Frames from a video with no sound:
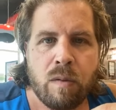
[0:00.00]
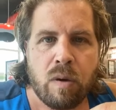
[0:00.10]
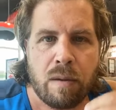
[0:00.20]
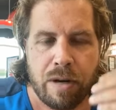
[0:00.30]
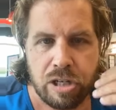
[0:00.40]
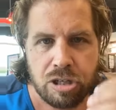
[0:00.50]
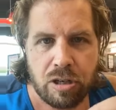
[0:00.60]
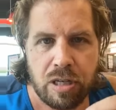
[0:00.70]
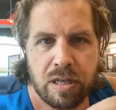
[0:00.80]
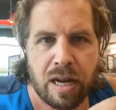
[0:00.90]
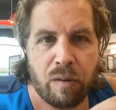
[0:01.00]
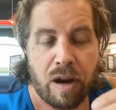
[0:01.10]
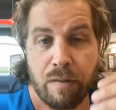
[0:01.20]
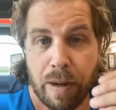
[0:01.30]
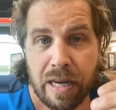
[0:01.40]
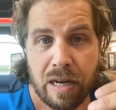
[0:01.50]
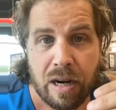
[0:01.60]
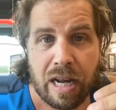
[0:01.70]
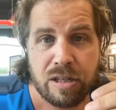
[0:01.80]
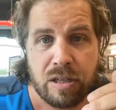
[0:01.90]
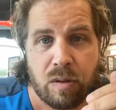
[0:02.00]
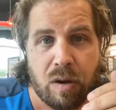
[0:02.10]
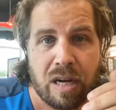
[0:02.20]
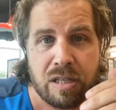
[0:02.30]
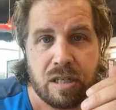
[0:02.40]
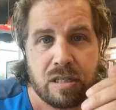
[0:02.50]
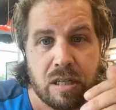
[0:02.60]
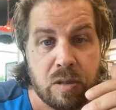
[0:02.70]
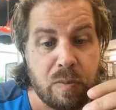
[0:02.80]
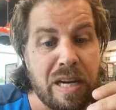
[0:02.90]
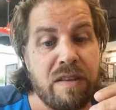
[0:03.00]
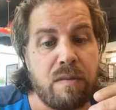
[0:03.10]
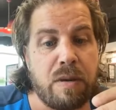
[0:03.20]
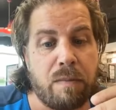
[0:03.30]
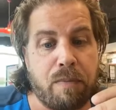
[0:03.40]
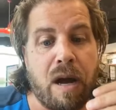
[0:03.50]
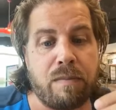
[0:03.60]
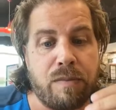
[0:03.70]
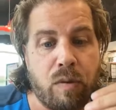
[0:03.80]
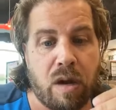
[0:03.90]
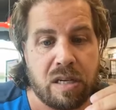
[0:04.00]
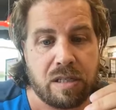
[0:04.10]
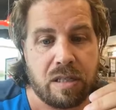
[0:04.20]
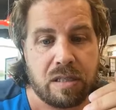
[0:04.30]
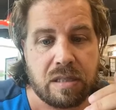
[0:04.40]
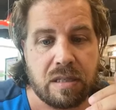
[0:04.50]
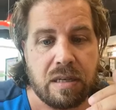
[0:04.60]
What I'm going to show you today, I want everybody internationally to watch this. This might even be a problem to watch this.